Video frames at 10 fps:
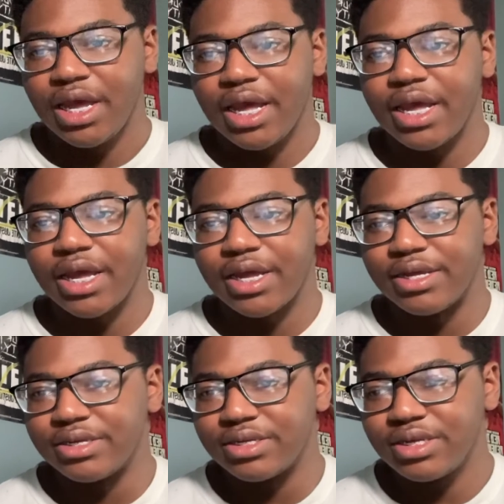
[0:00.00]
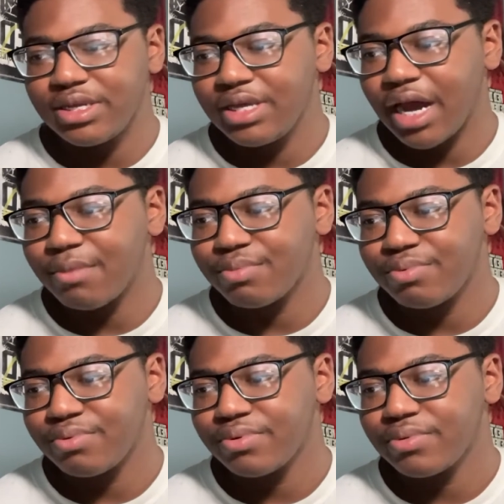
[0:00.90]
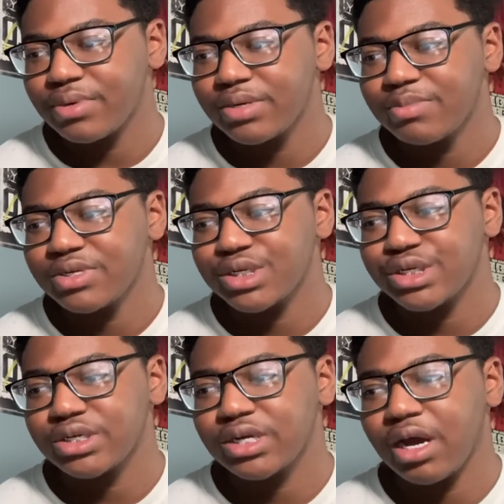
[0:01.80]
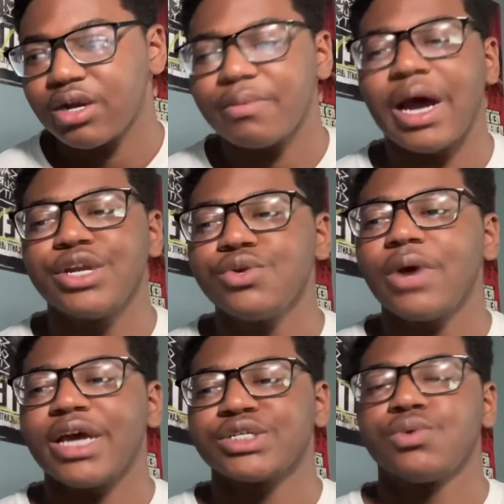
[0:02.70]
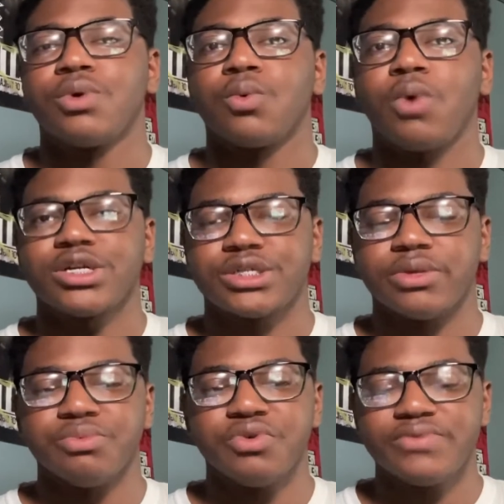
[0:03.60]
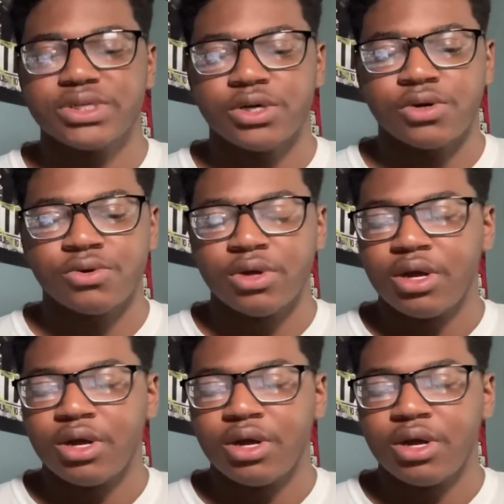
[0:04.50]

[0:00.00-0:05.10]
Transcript: and yeah, I'm pretty much kind of, I do actually want to watch the movies though.